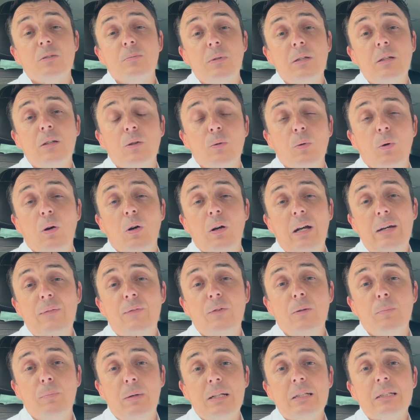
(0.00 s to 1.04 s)
to me who are
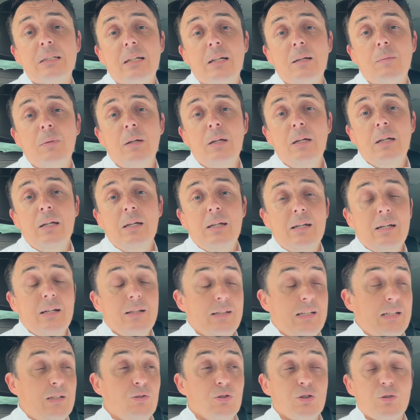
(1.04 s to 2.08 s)
having a bad time.
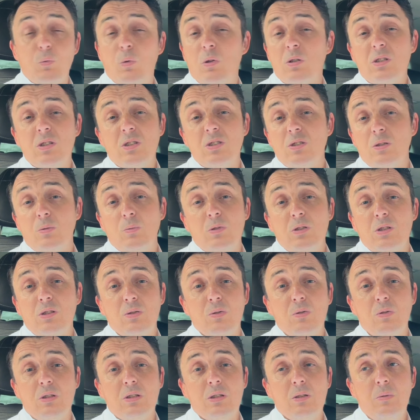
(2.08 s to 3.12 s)
They just wanted someone to
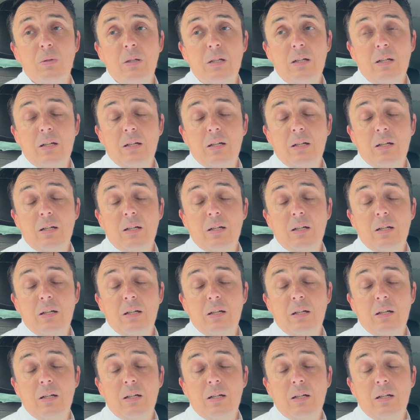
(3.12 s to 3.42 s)
talk to.